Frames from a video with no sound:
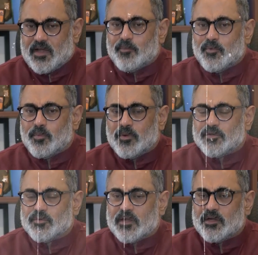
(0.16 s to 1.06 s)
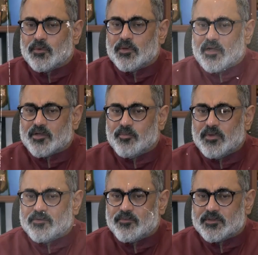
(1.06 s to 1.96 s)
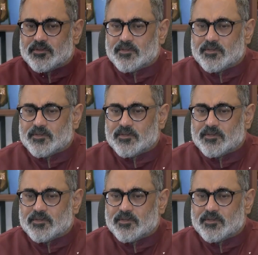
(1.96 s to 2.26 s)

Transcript: I am nobody to get into an argument with